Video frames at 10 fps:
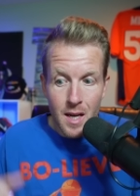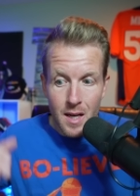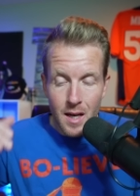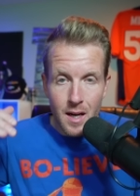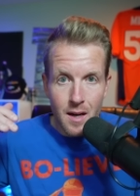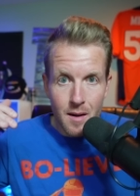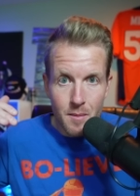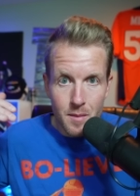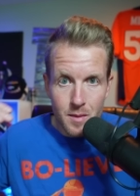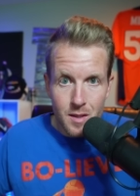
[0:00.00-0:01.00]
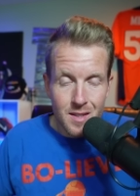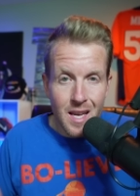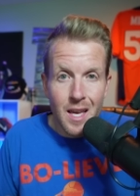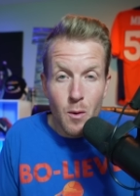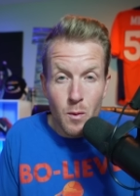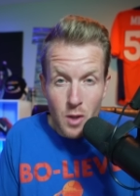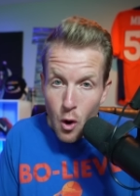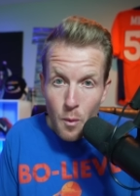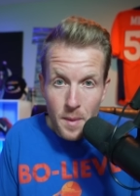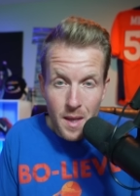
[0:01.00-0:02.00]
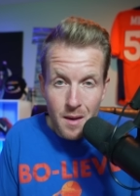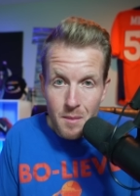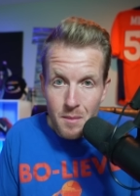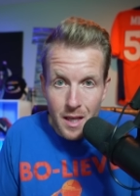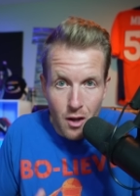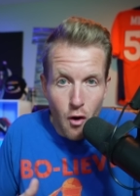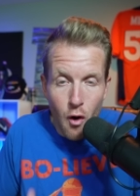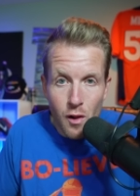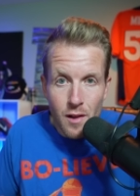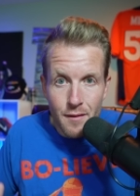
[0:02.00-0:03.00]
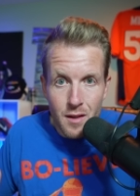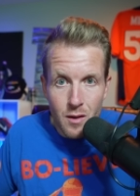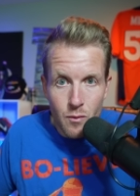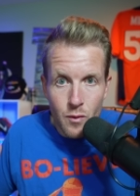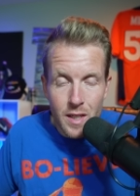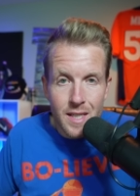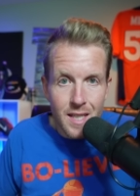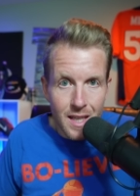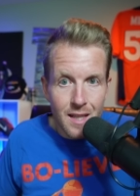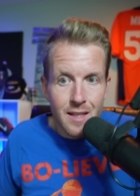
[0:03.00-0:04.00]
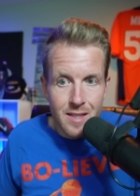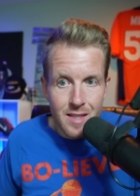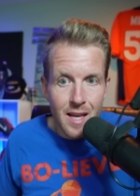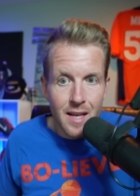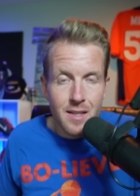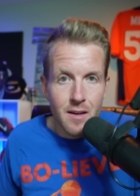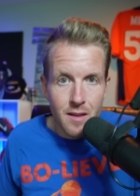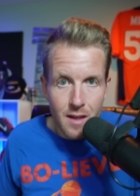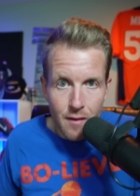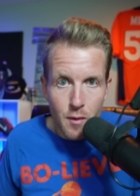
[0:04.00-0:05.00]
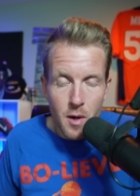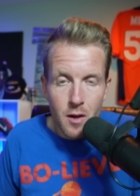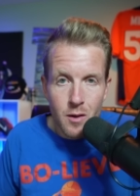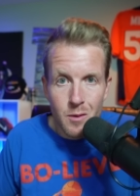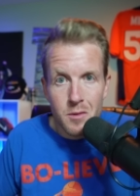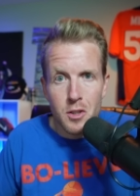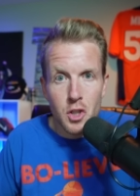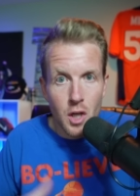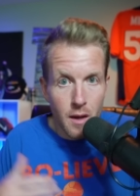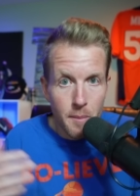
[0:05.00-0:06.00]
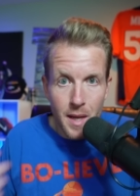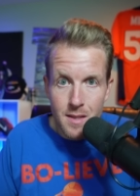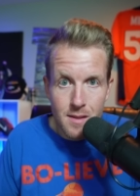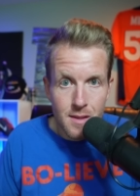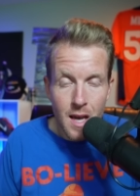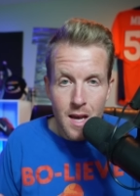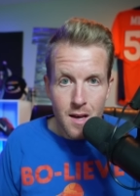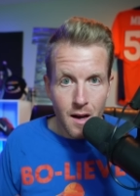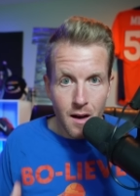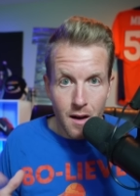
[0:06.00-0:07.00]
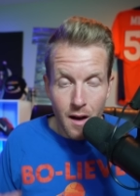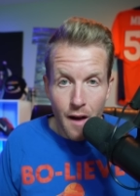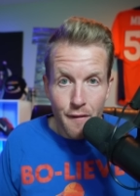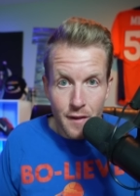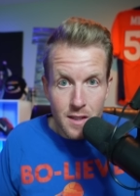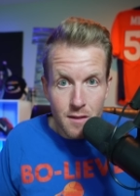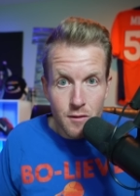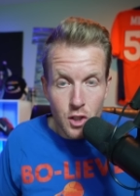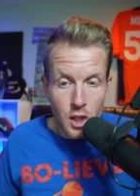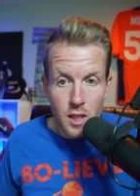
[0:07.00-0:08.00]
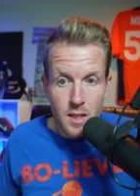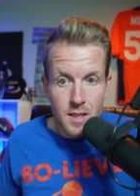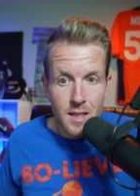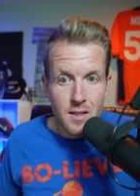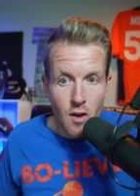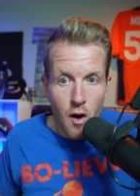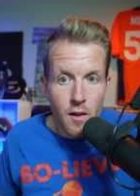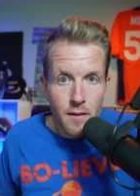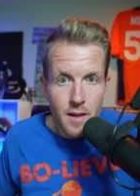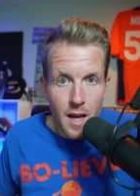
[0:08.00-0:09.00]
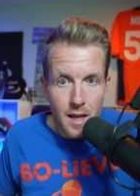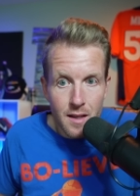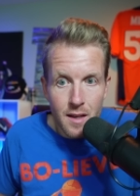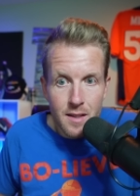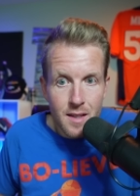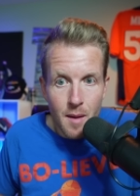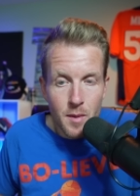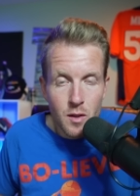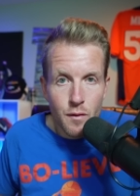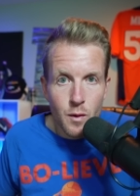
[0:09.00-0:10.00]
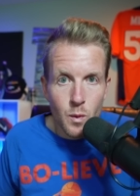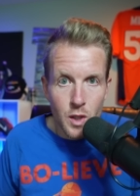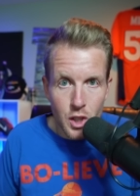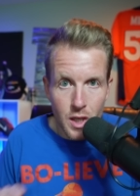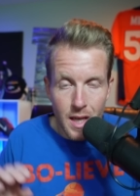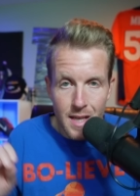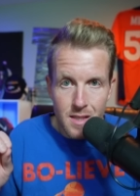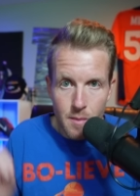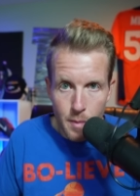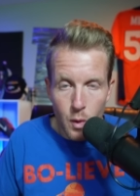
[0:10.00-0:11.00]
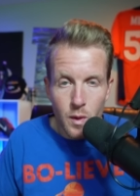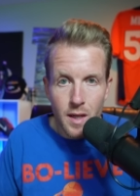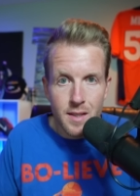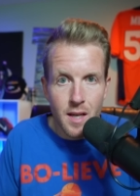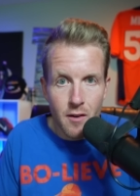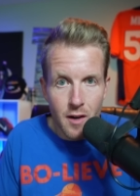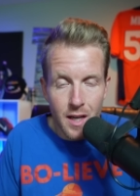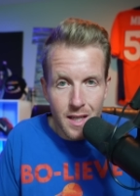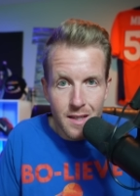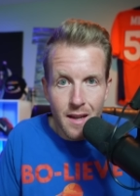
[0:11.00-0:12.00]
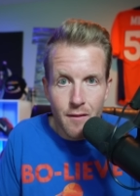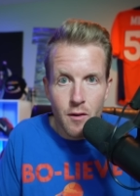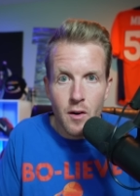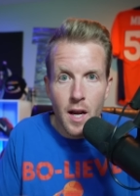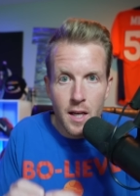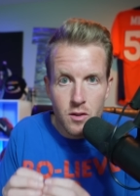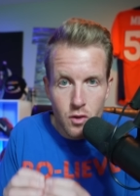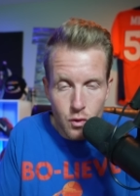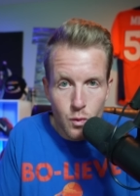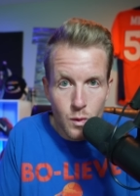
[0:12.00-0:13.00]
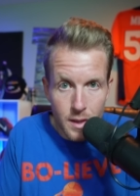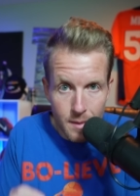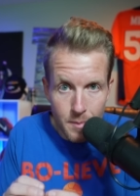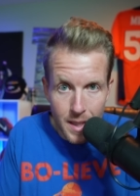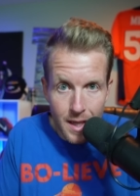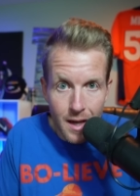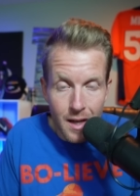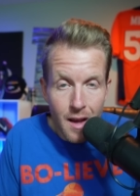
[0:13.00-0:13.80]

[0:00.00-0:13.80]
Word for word: um, saying it was hopium, like all of the ridiculous takes on the Denver Broncos and Sean Payton's uh, offensive geniusness, all of that, it, it's coming to fruition as the Bo Nix era in Denver has truly begun.